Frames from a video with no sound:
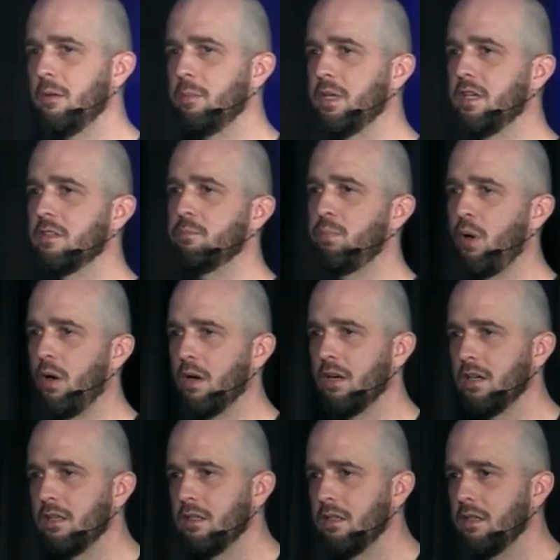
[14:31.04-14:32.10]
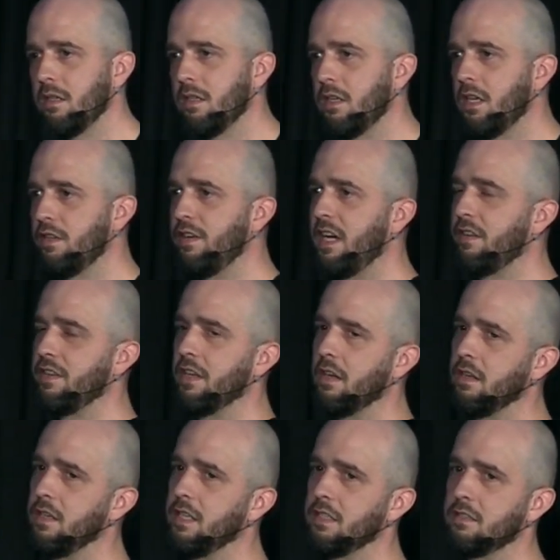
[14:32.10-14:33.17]
Because part of having
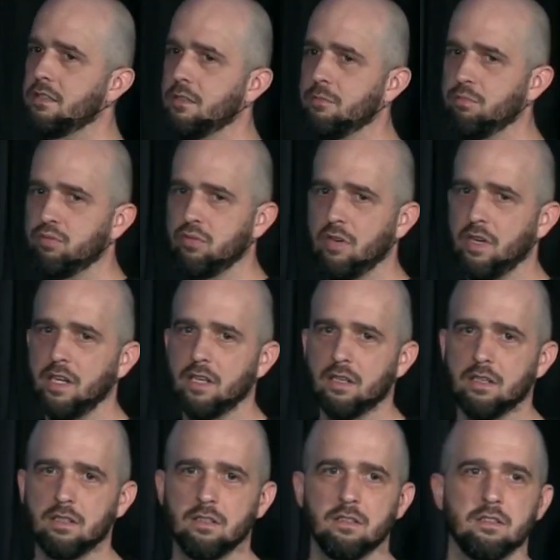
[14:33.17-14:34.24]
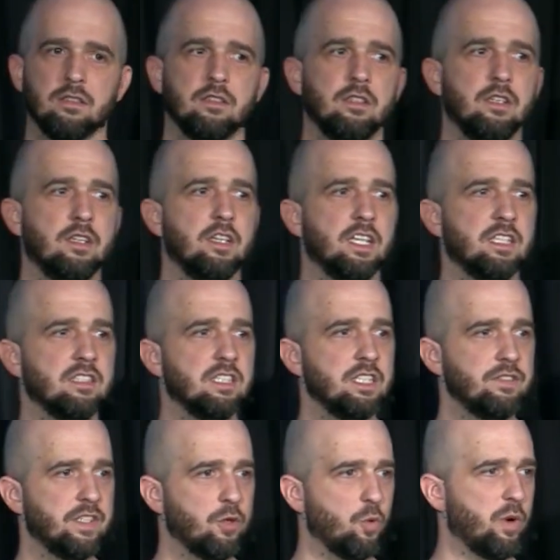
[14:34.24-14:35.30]
unanswered prayer and
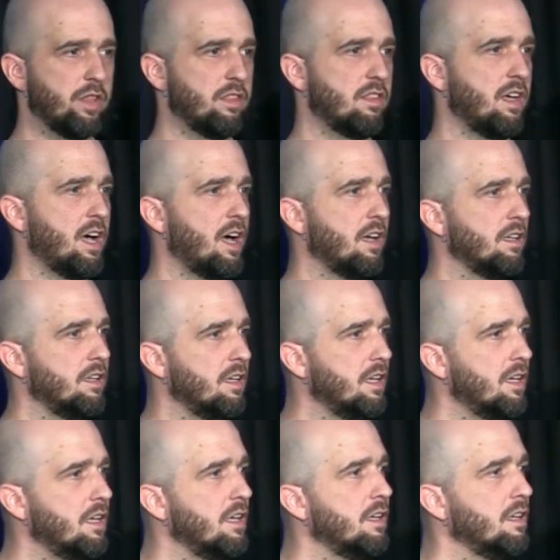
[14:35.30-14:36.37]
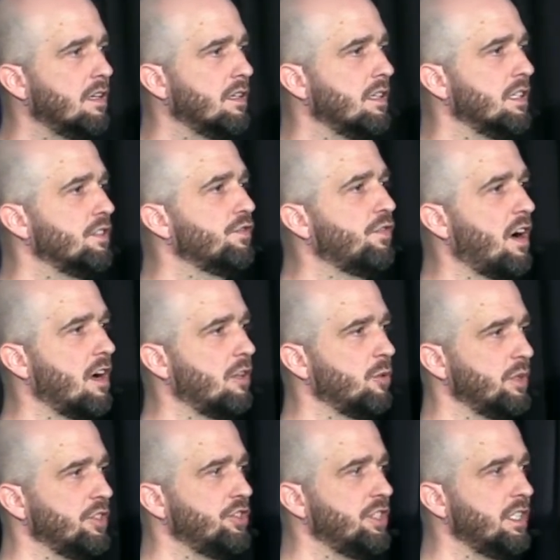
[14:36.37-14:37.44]
living with that is
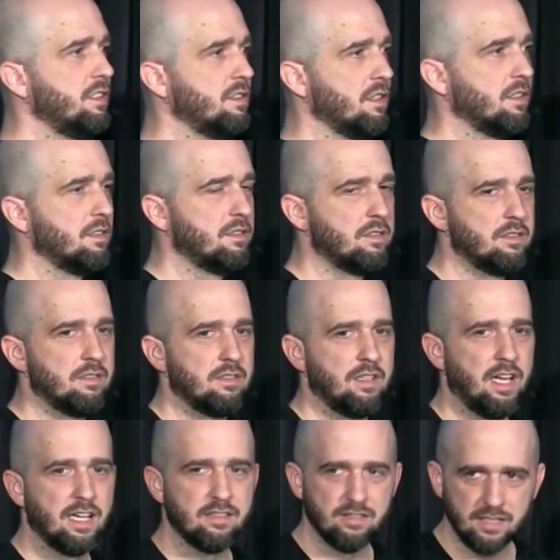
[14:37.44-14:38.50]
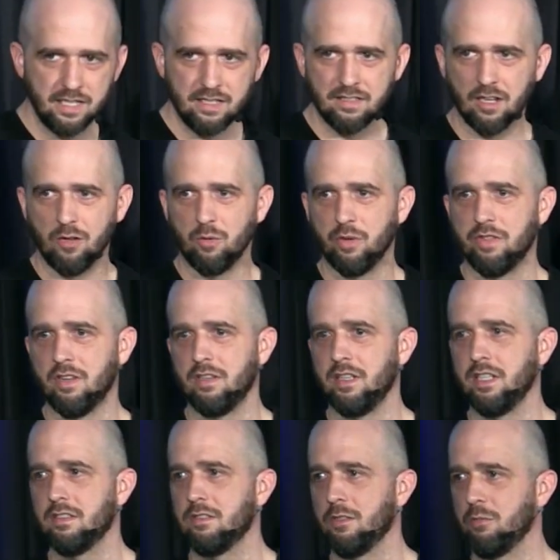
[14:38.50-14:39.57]
following Jesus as he dealt with
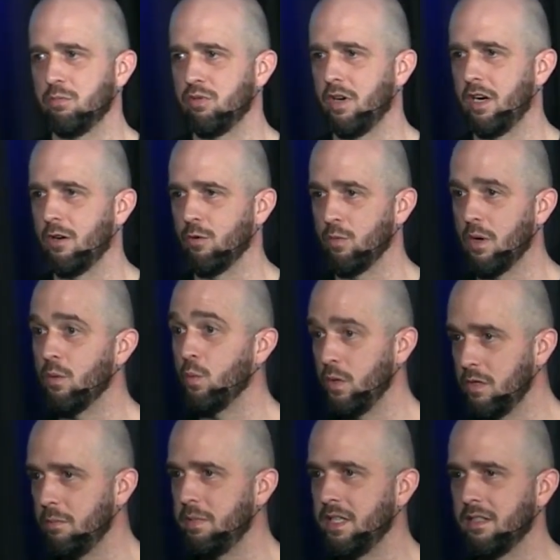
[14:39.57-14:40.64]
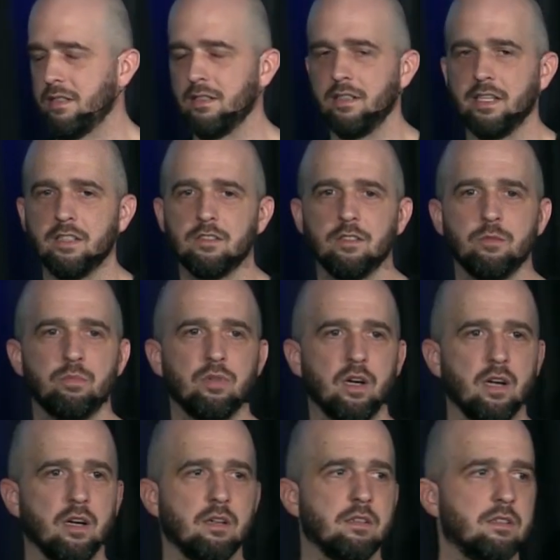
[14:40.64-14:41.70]
unanswered prayer, or what will be an unanswered
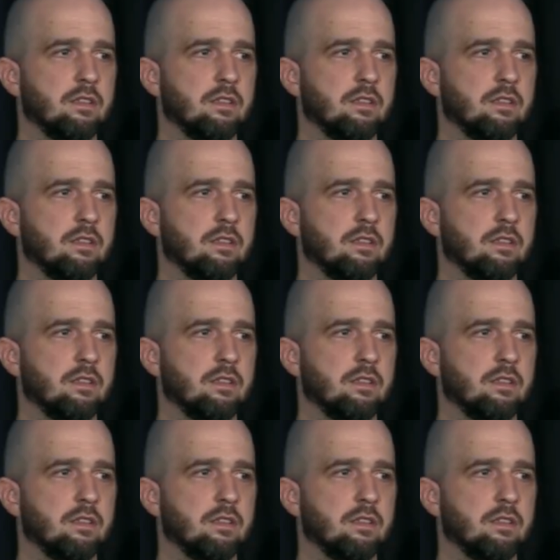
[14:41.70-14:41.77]
prayer.